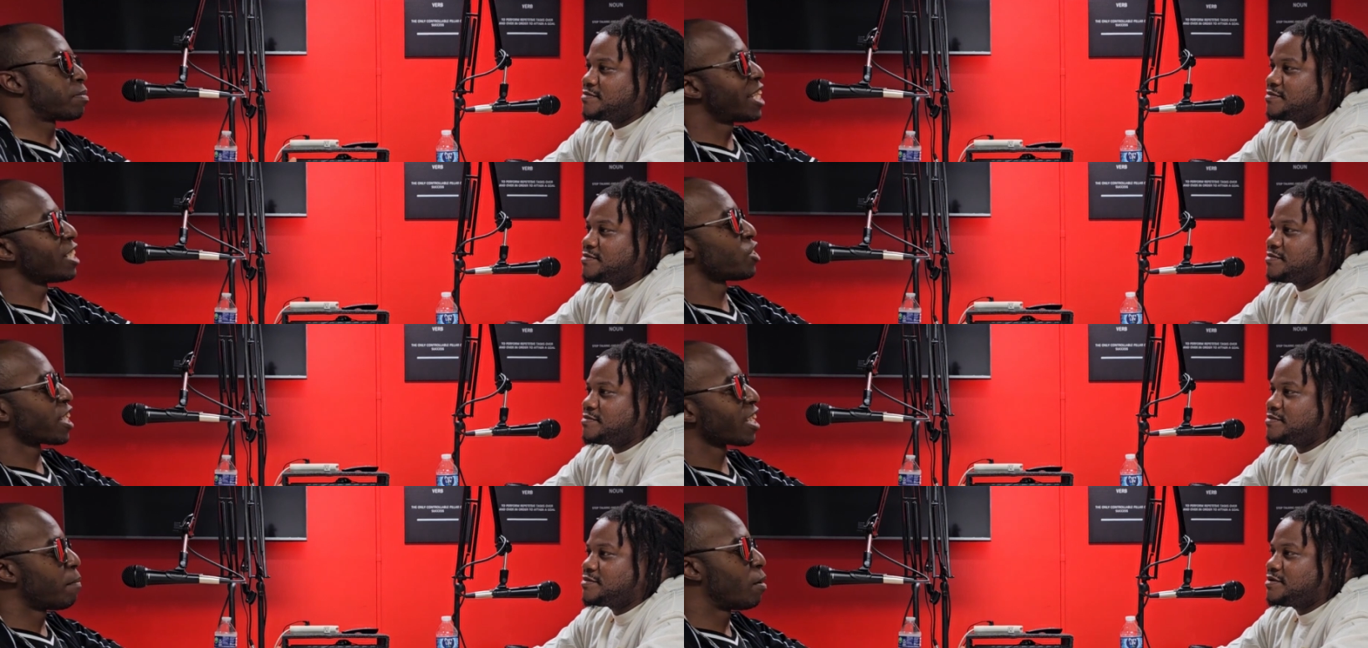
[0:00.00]
Speaker 1: some Kendrick?
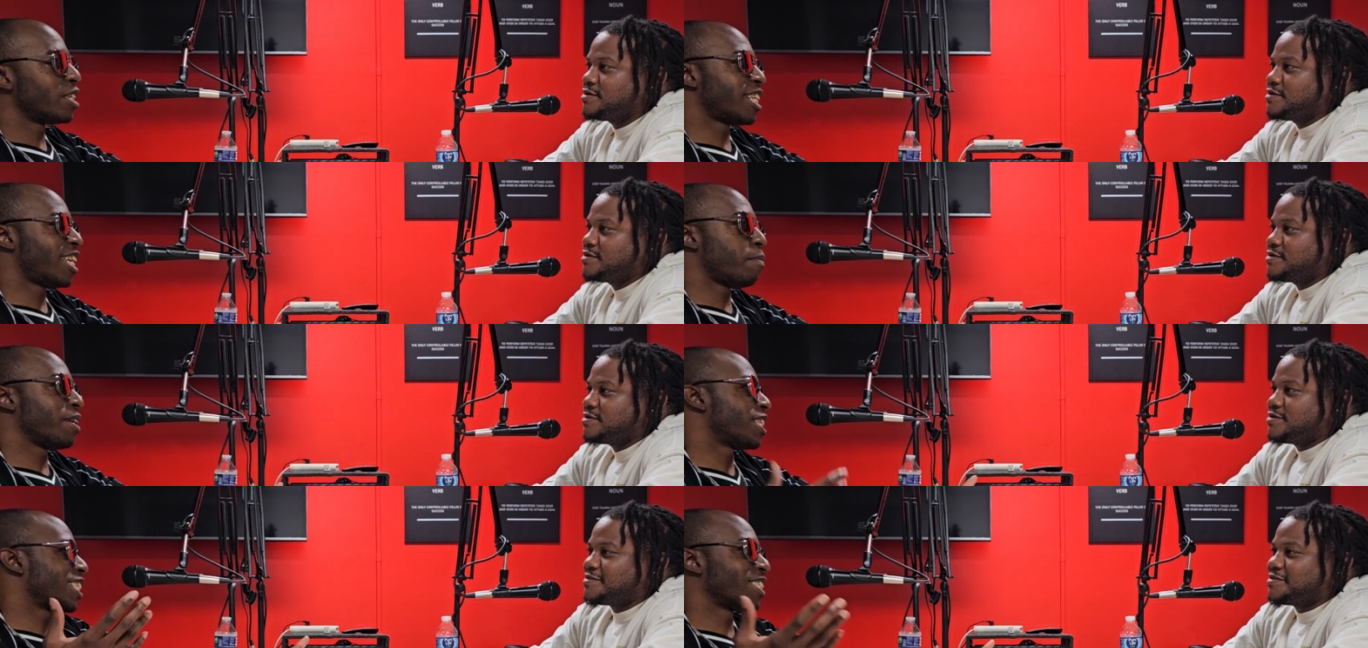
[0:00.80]
I'm only saying that
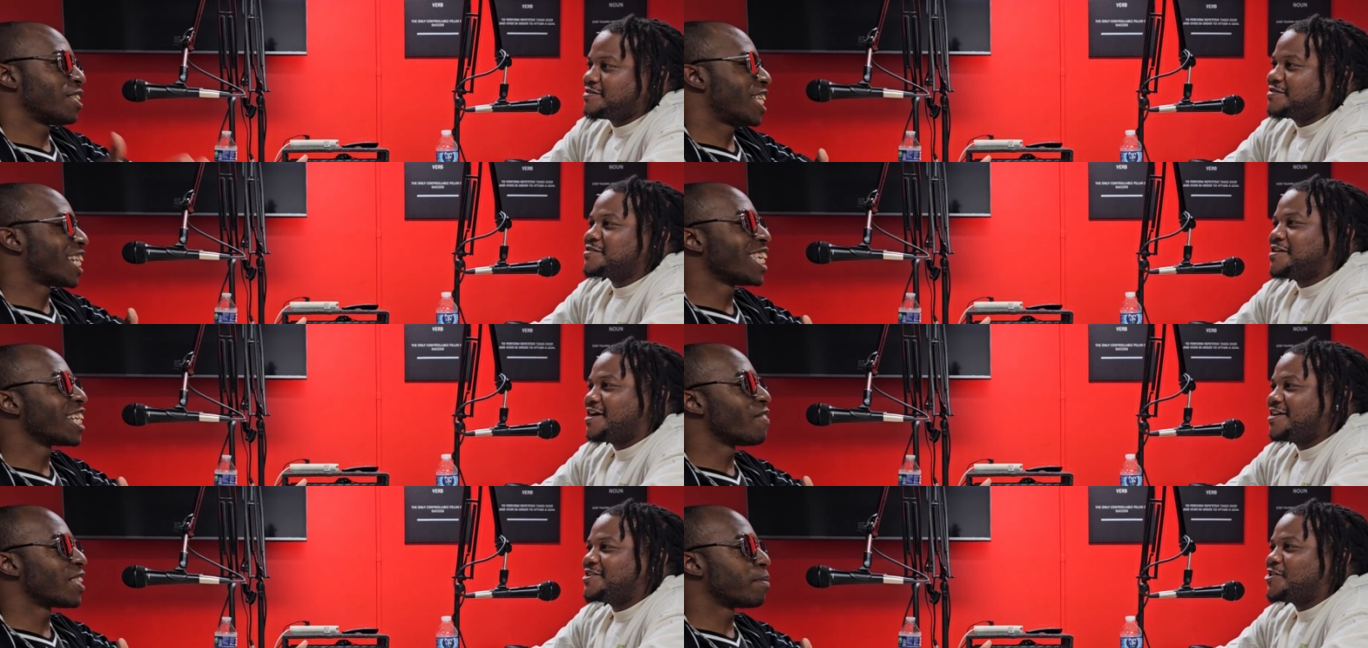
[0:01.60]
because I sound like that.
Speaker 2: I can yeah, think of
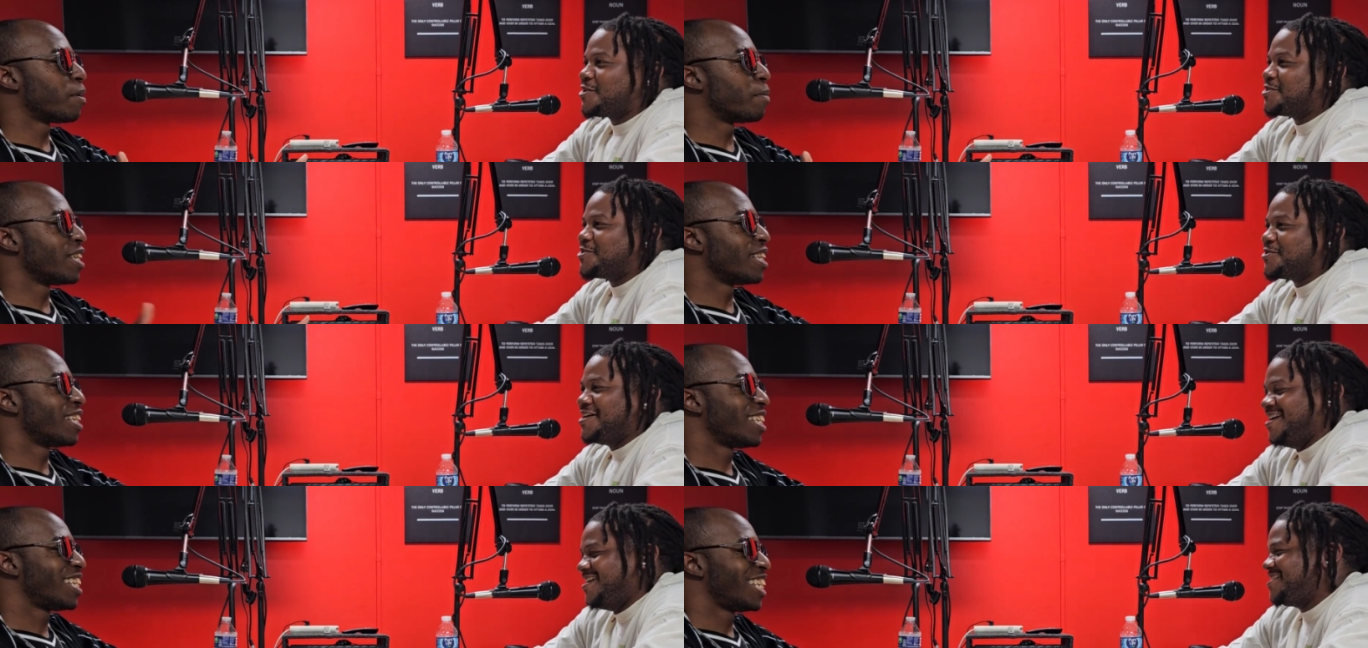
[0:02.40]
it at know,
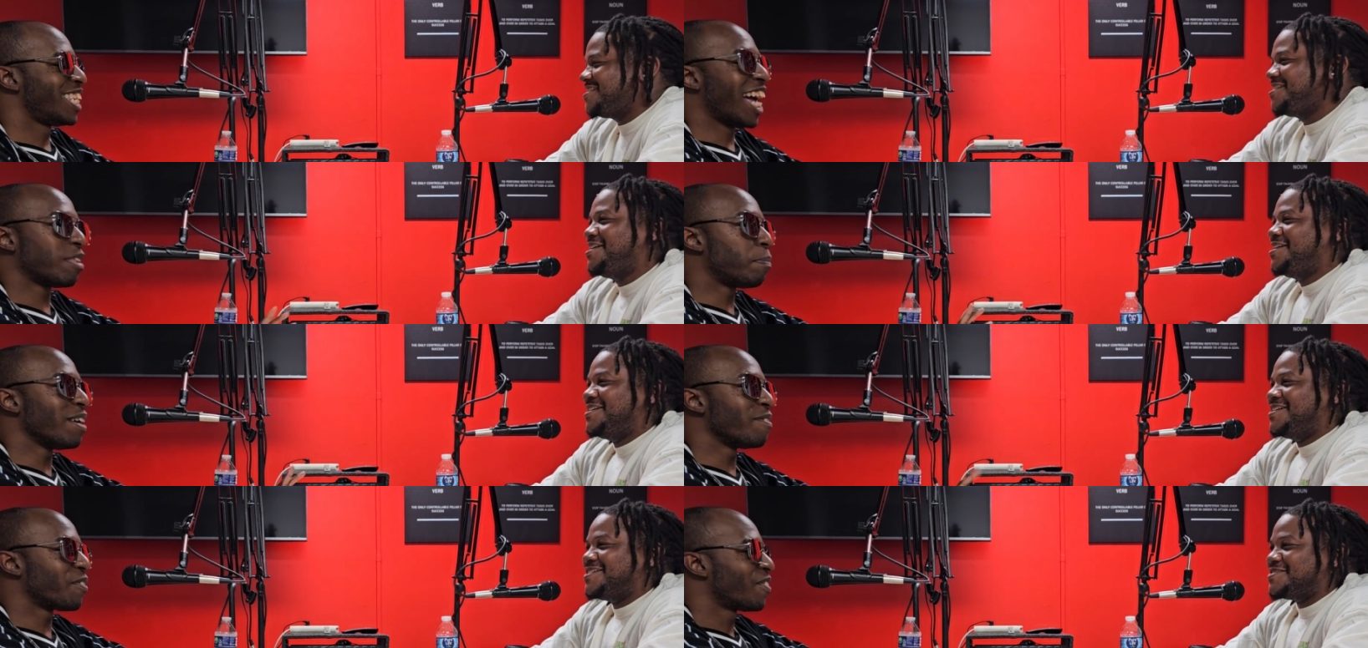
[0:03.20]
the moment. Not the
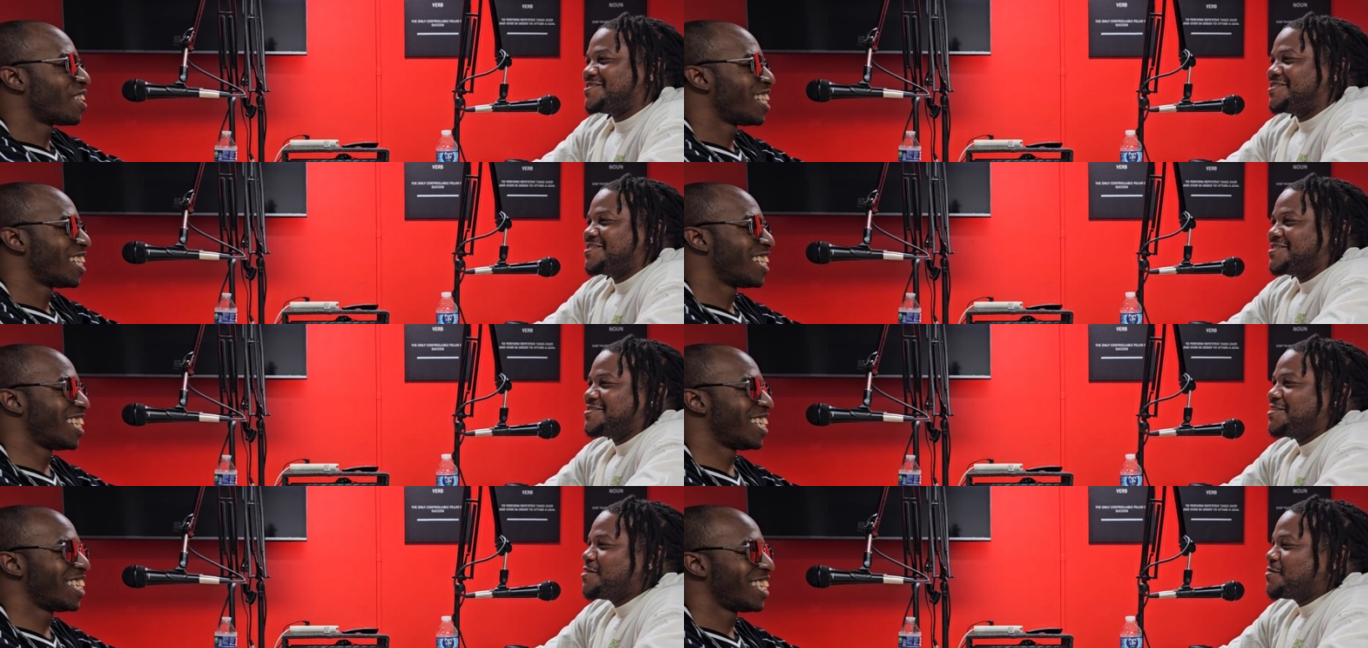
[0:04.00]
beef. Yeah.
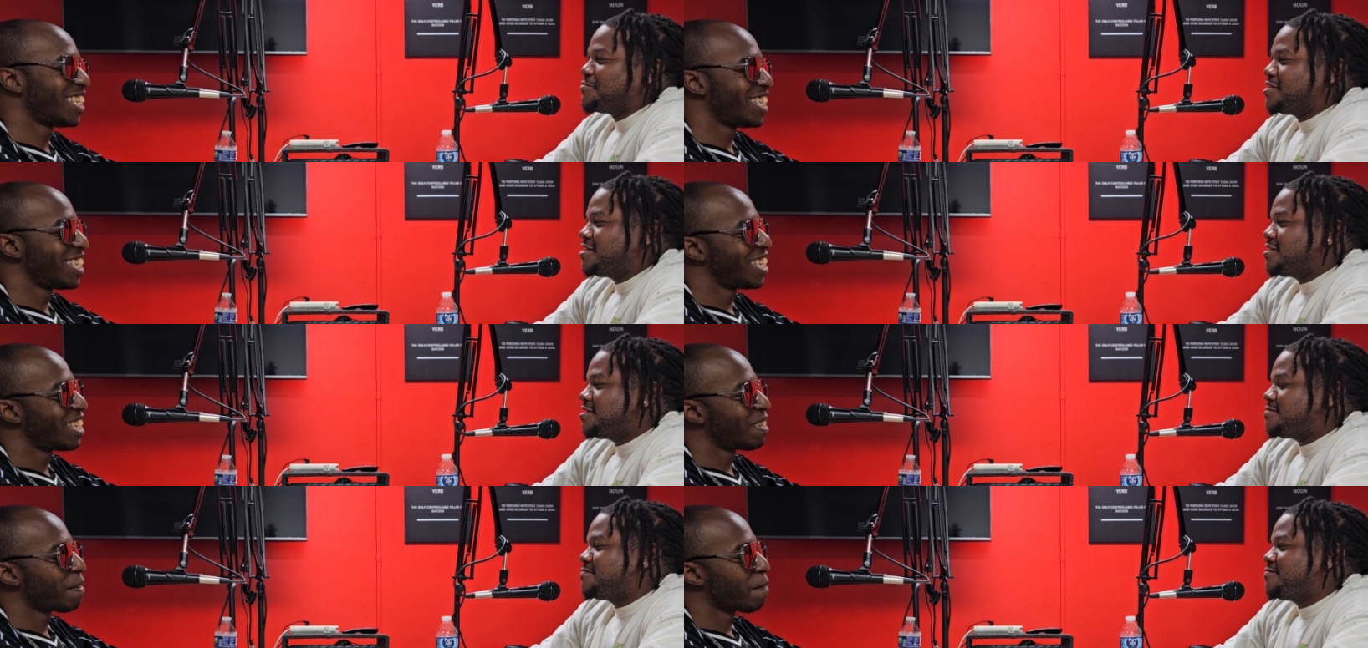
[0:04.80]
But
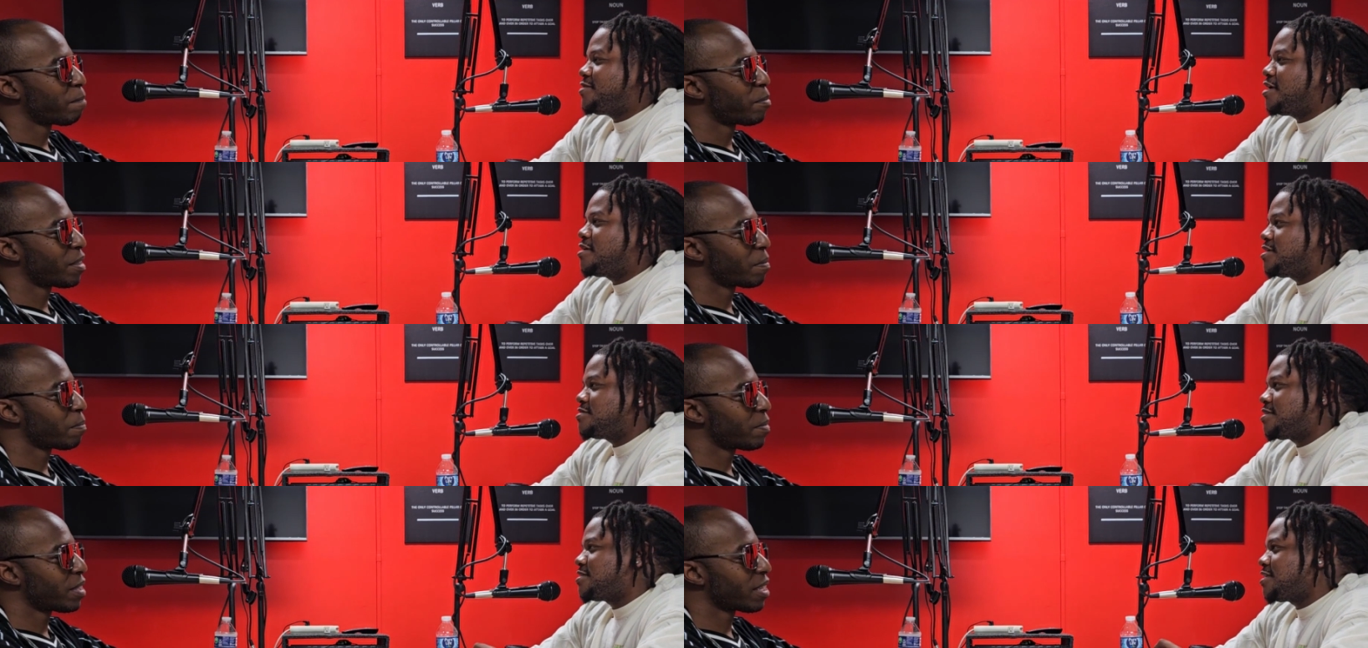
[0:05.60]
uh, no,
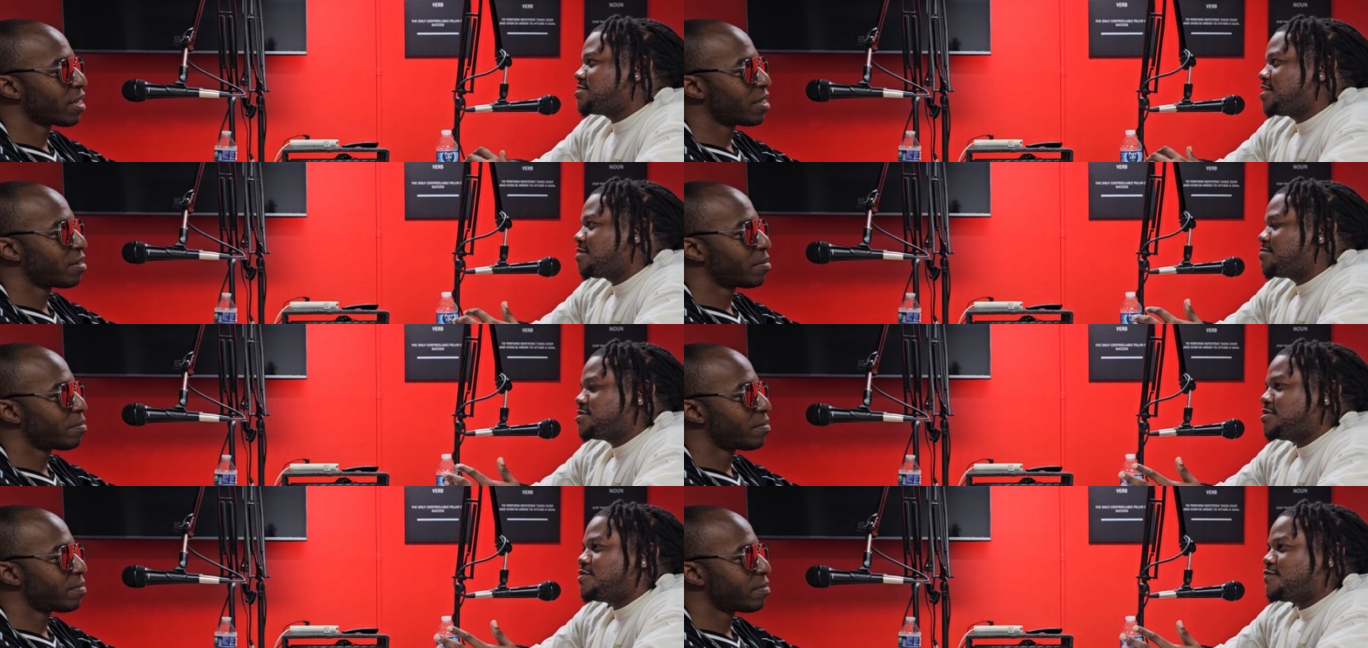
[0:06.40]
I think I sound like
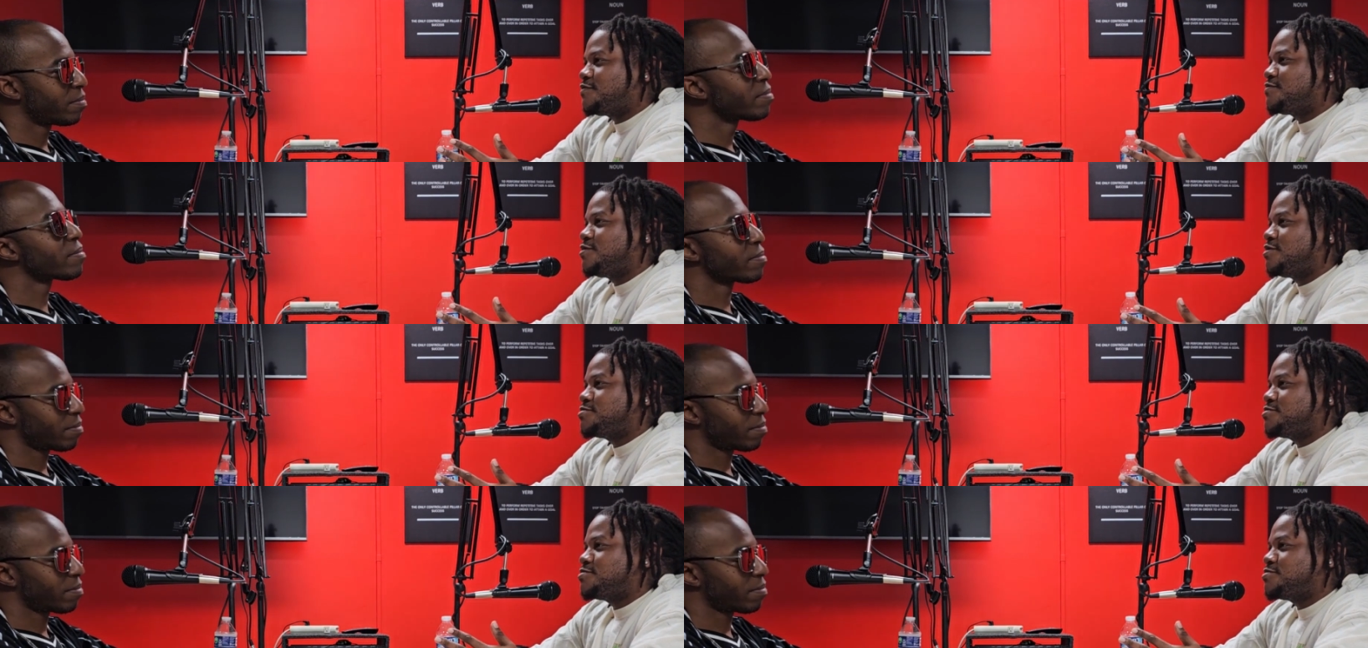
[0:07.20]
myself. You know what I'm